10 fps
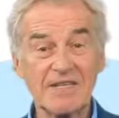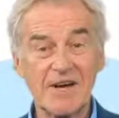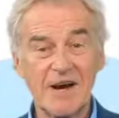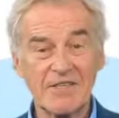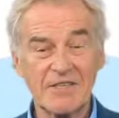
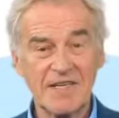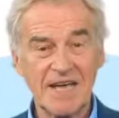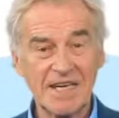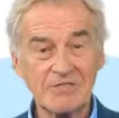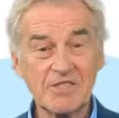calls in the
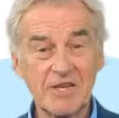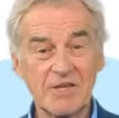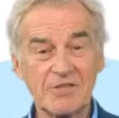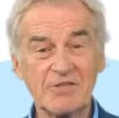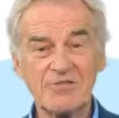app's
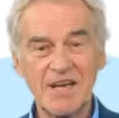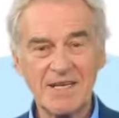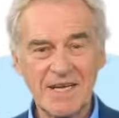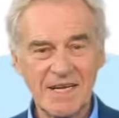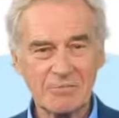code to
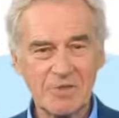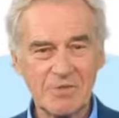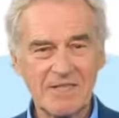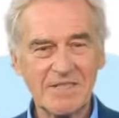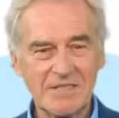finally
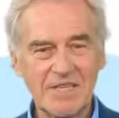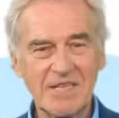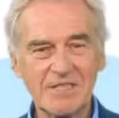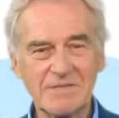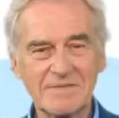implement and
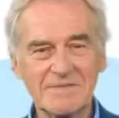test.